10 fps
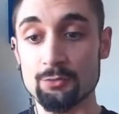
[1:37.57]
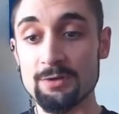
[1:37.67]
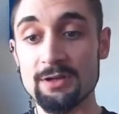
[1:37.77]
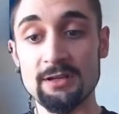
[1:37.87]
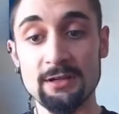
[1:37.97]

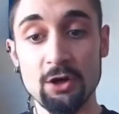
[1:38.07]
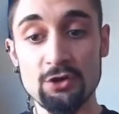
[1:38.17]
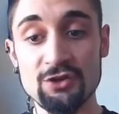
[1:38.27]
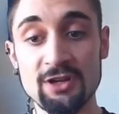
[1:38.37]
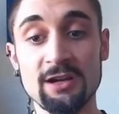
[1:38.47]
be
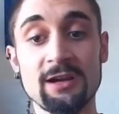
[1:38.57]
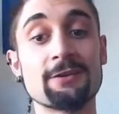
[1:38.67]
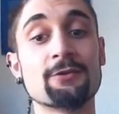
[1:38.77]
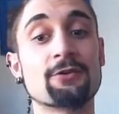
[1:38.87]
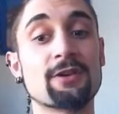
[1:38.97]
logic
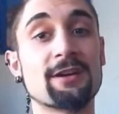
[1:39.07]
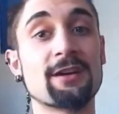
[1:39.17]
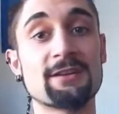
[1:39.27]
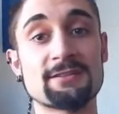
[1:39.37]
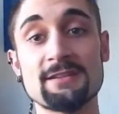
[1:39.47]
and
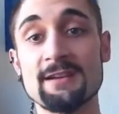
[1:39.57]
organized.